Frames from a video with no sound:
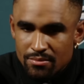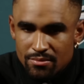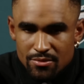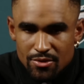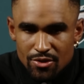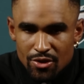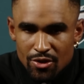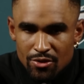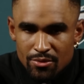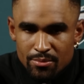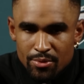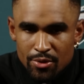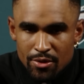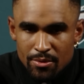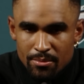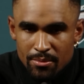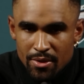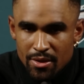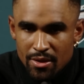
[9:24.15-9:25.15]

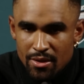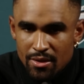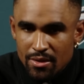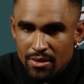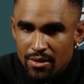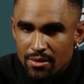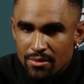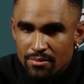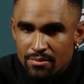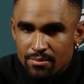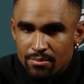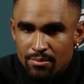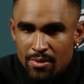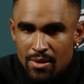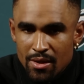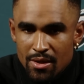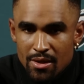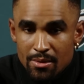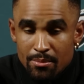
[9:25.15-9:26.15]
me
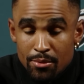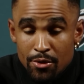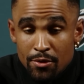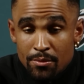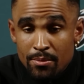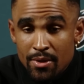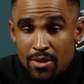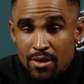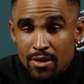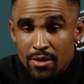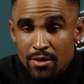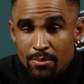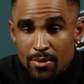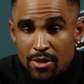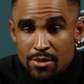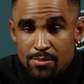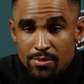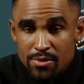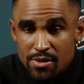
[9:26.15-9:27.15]
in the
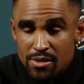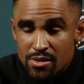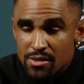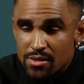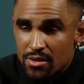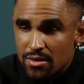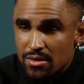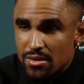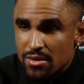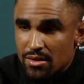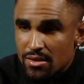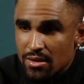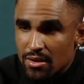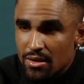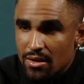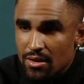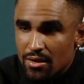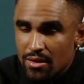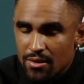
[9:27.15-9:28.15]
best position to succeed,